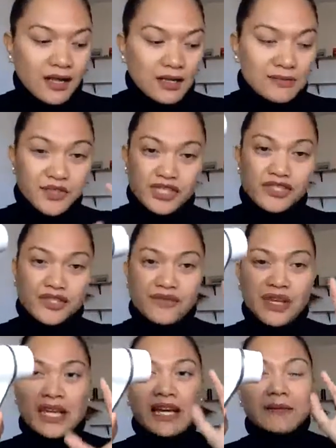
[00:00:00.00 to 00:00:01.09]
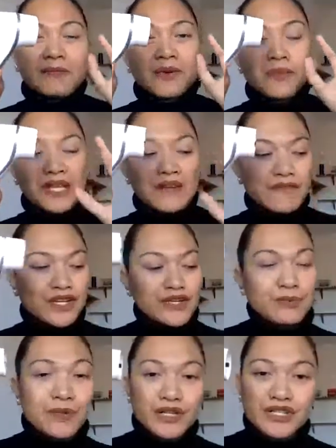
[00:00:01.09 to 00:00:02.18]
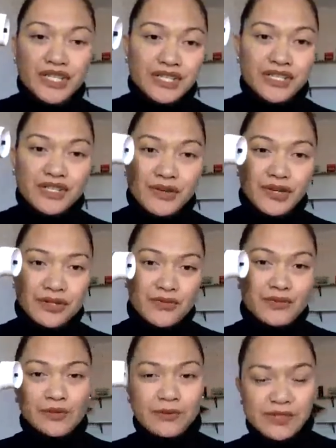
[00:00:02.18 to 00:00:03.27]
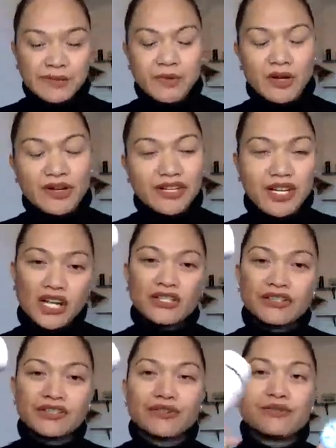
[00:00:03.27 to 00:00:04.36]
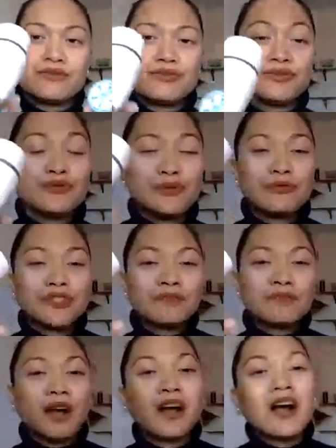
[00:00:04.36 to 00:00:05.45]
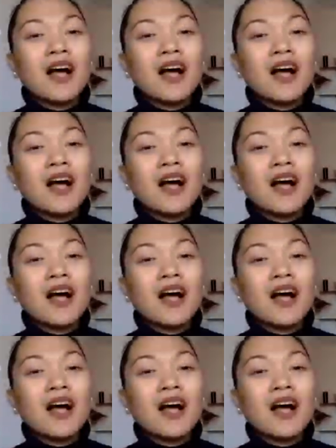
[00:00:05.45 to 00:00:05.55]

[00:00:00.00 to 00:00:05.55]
just to recap, whenever you purchase your new LumiSpa, or you got your new LumiSpa,